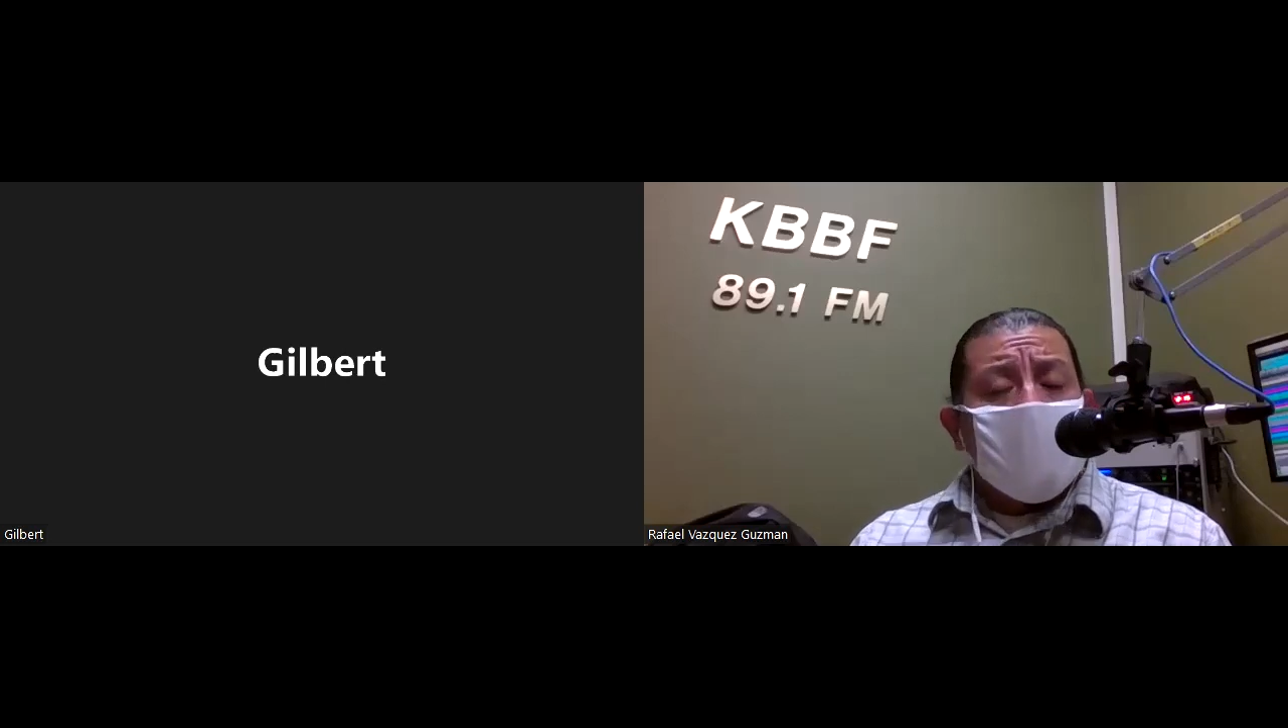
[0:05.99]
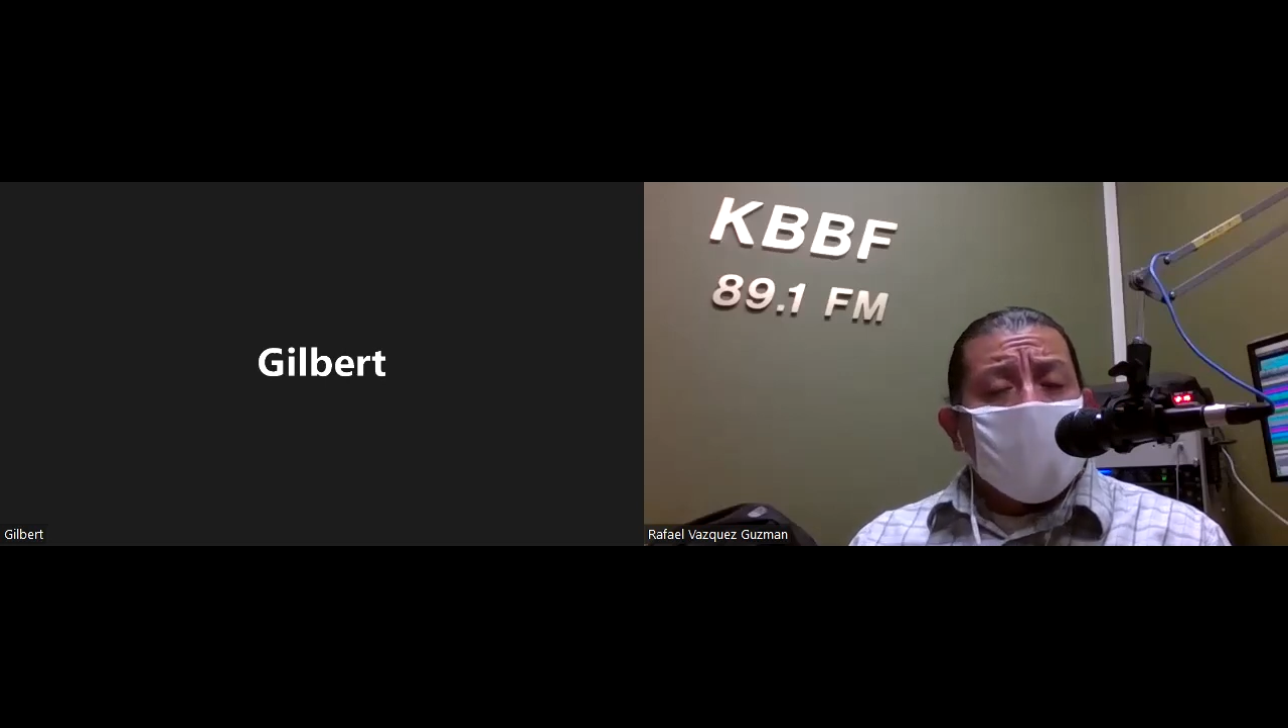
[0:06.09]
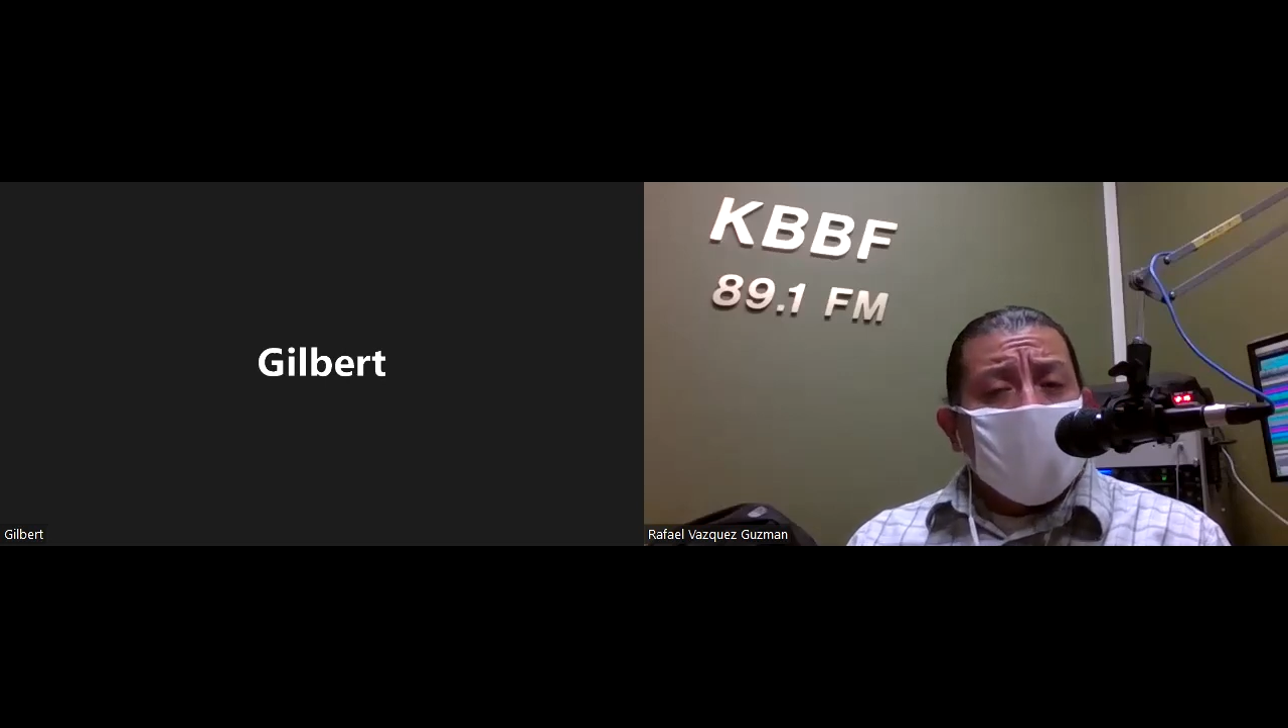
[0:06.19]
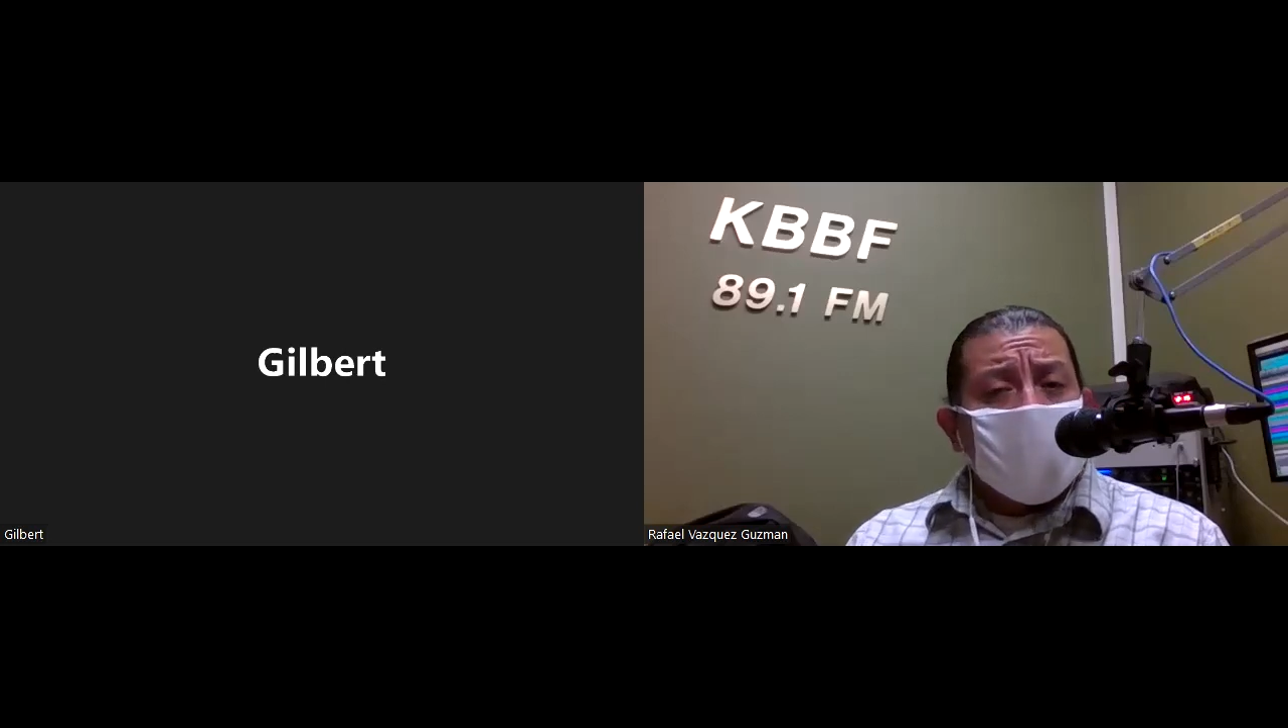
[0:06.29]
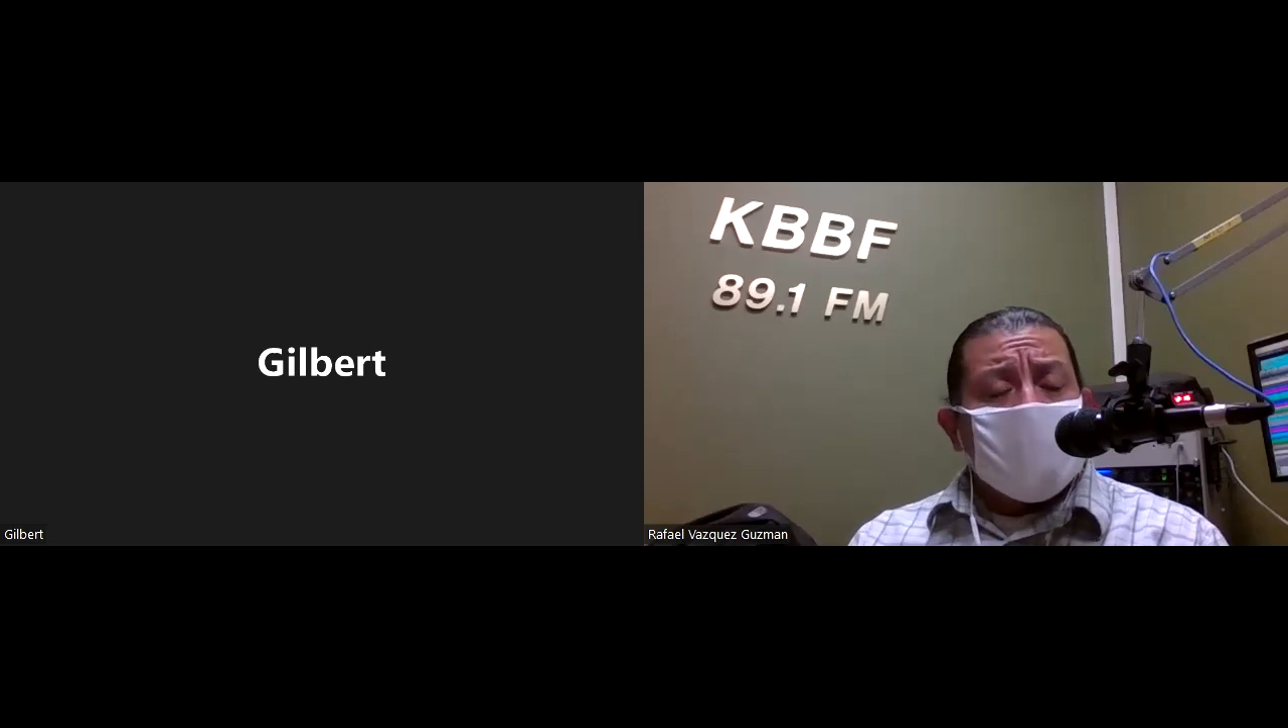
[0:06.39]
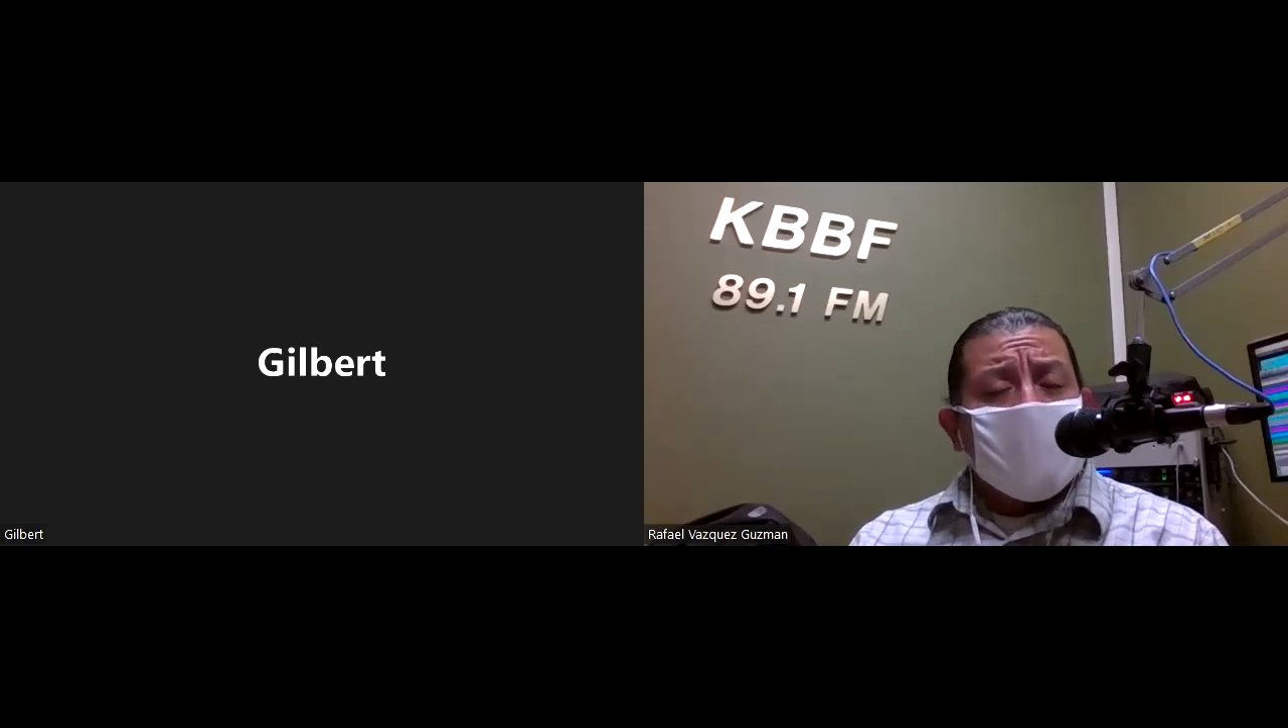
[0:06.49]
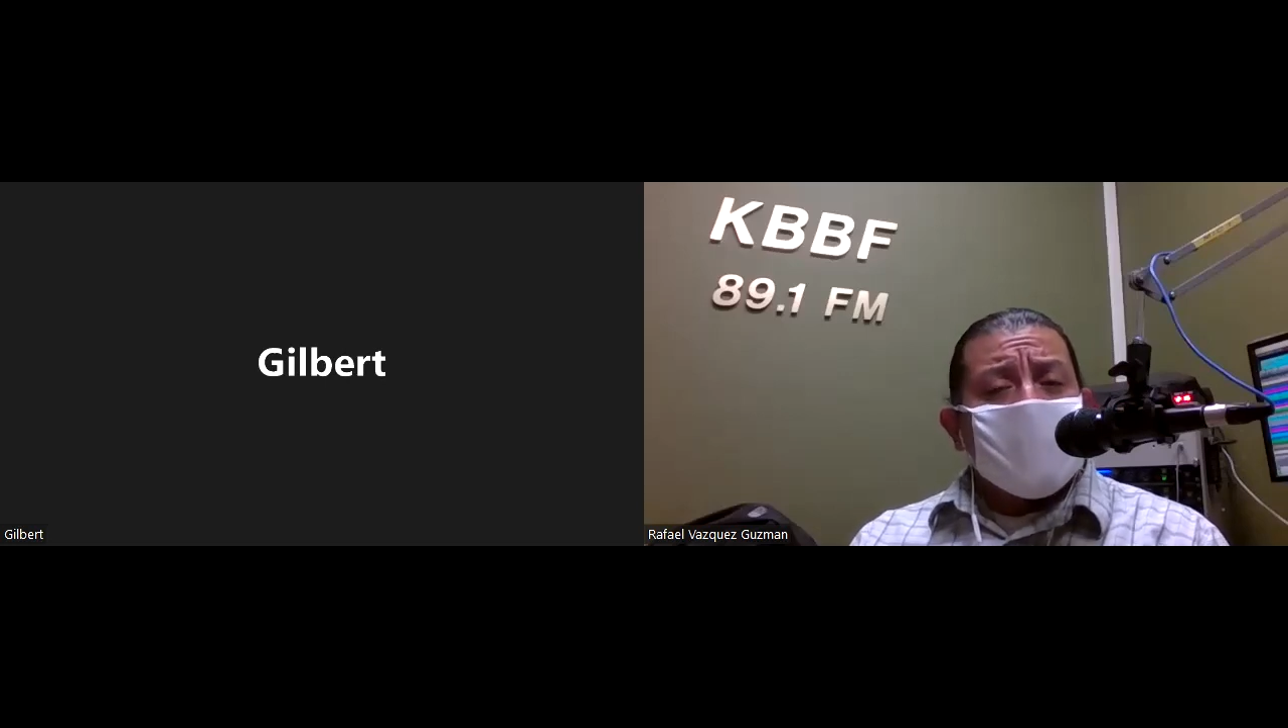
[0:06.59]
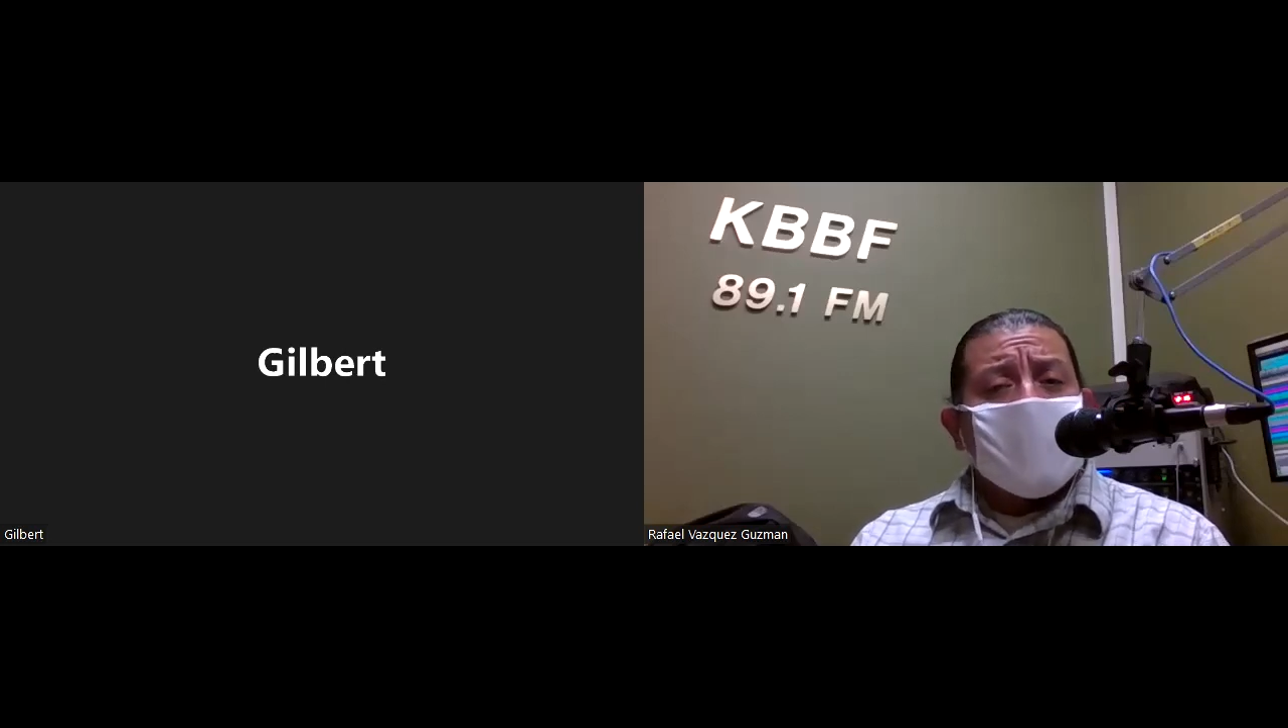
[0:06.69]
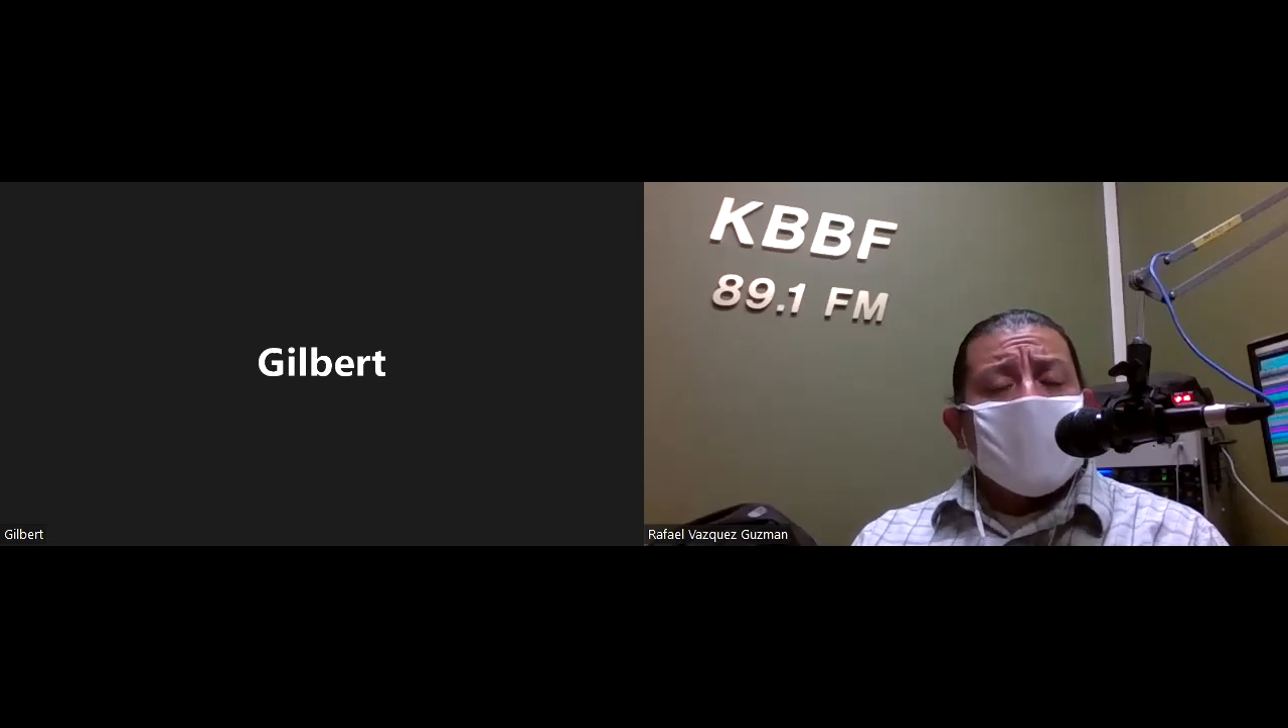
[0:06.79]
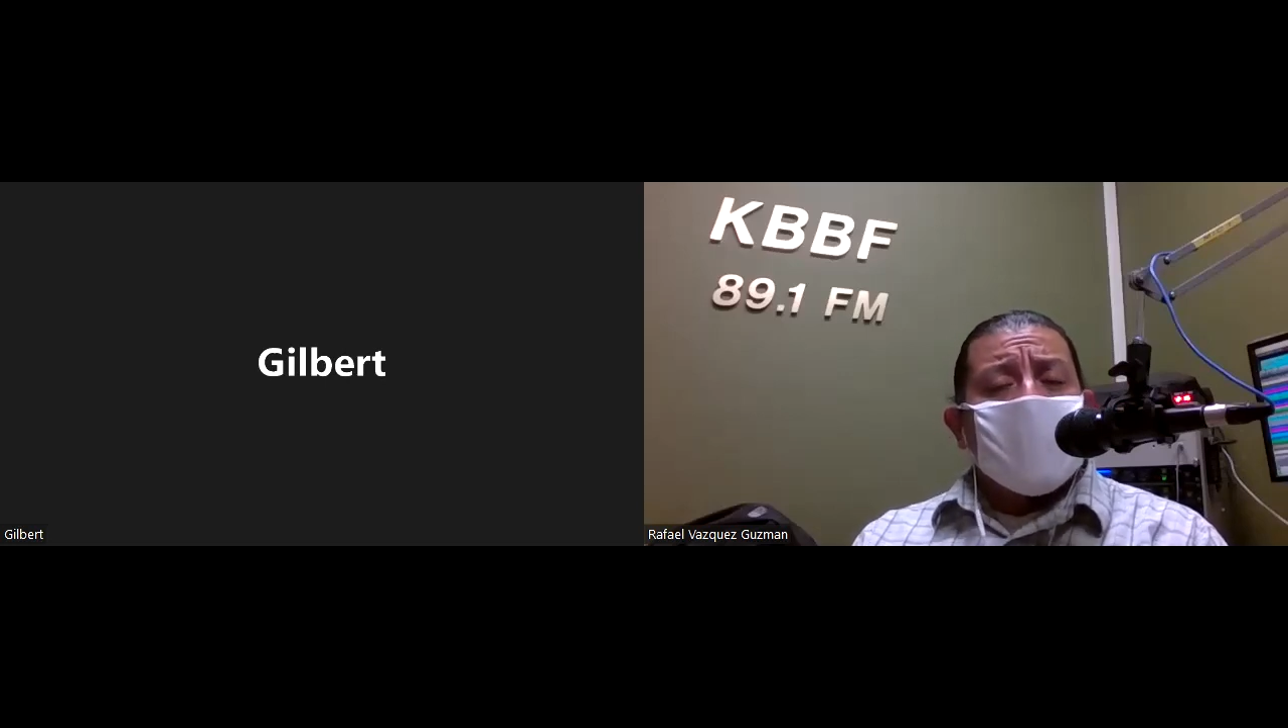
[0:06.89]
Lemus
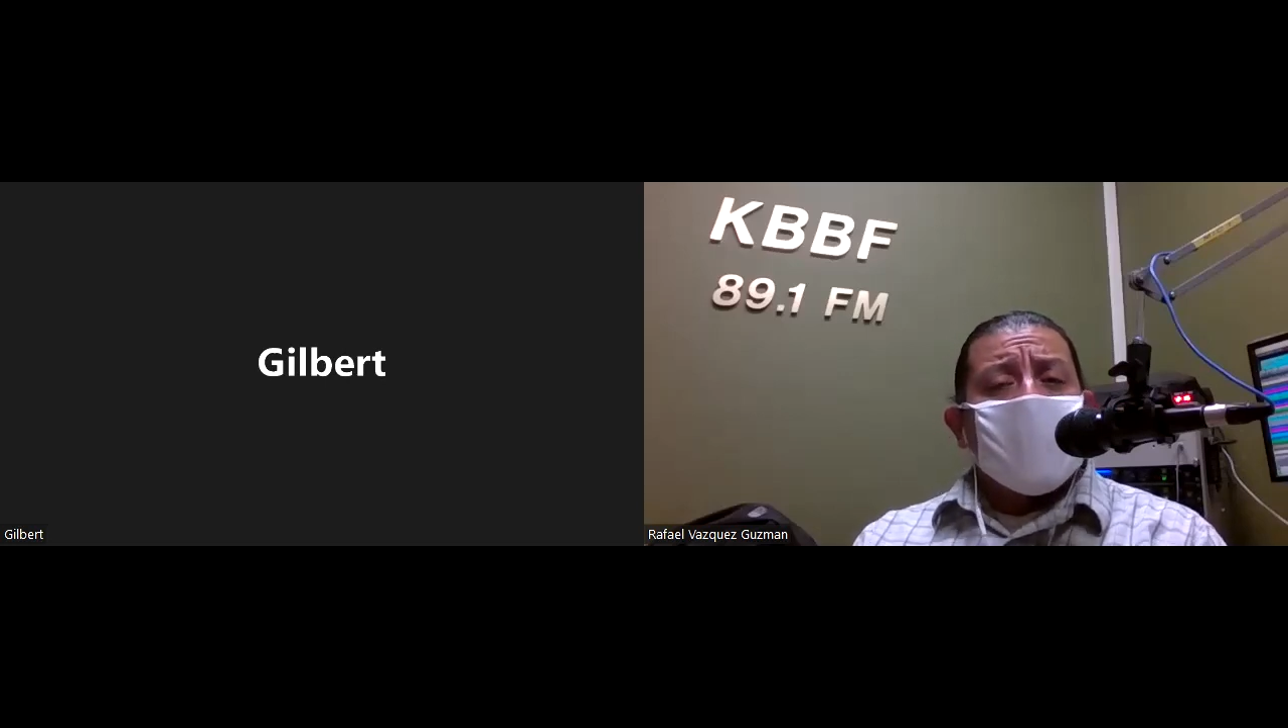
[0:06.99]
is not